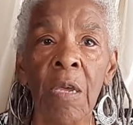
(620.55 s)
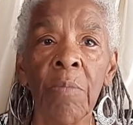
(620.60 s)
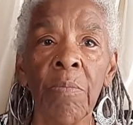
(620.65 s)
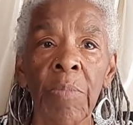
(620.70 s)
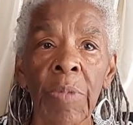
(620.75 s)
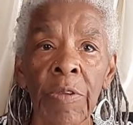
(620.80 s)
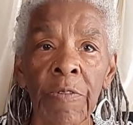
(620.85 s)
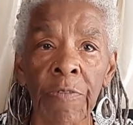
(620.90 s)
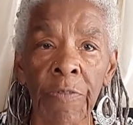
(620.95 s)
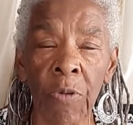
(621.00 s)

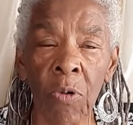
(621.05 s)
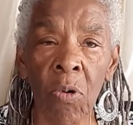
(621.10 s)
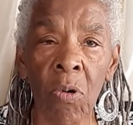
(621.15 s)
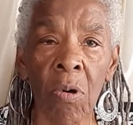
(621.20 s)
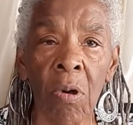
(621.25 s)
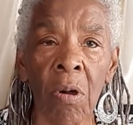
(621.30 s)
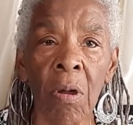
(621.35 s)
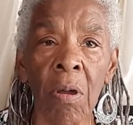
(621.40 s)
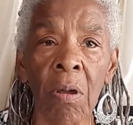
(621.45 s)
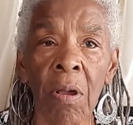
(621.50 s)

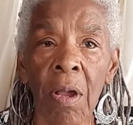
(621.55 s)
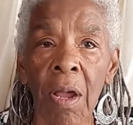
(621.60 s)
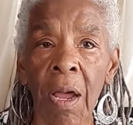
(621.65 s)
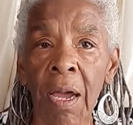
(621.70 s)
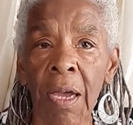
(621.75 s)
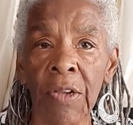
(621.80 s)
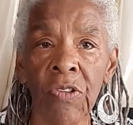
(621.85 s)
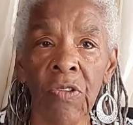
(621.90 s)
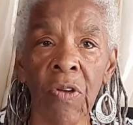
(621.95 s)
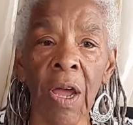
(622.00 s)
before
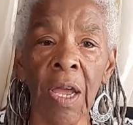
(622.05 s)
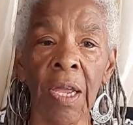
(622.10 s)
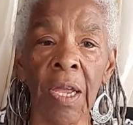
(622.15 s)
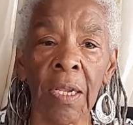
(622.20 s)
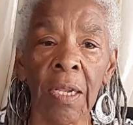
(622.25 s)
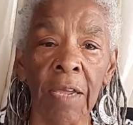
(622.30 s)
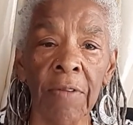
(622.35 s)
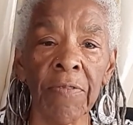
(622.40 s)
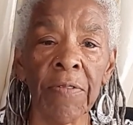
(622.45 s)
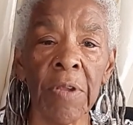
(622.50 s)
I try
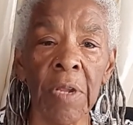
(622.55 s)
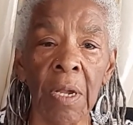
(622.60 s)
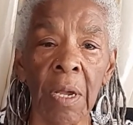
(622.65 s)
and lift it